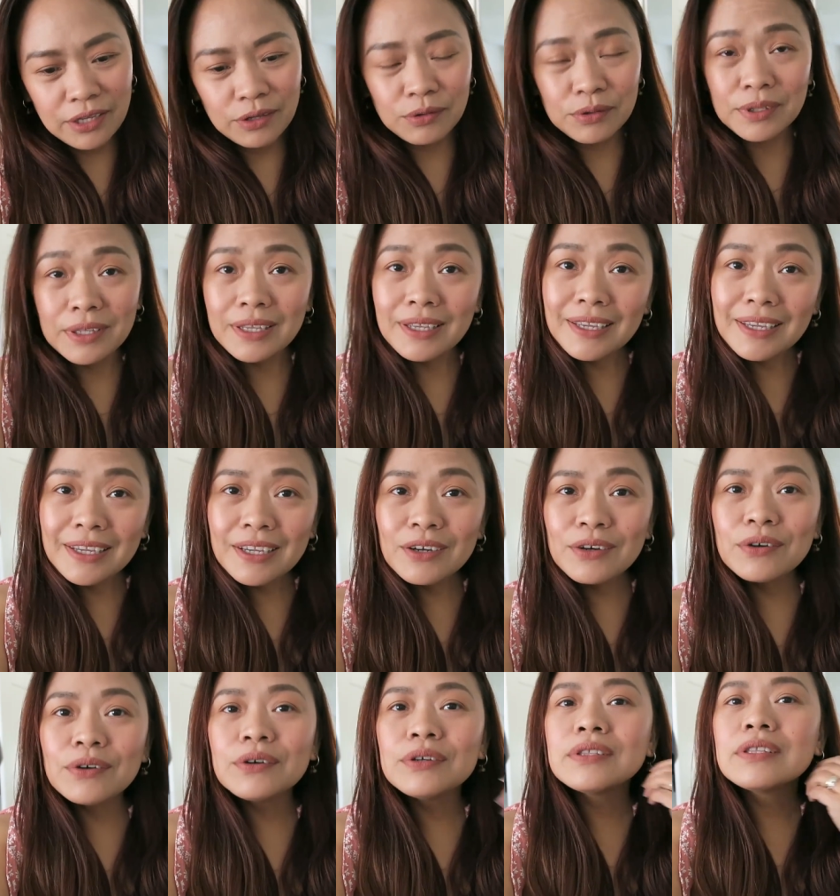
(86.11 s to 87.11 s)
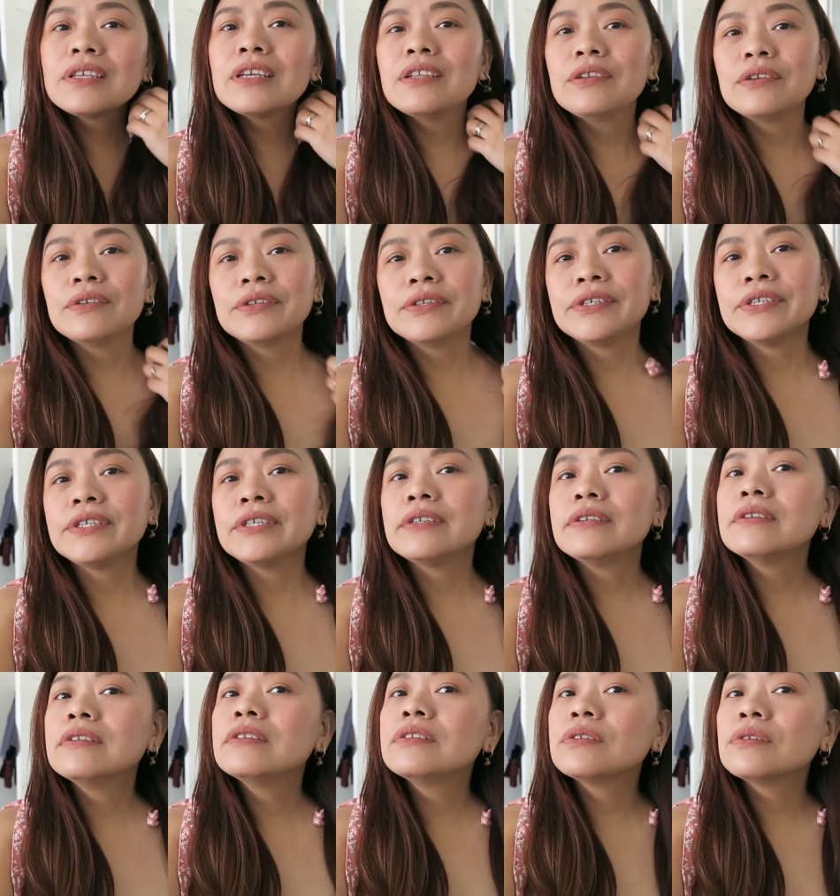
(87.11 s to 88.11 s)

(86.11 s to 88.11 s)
ikot-ikot, ganun.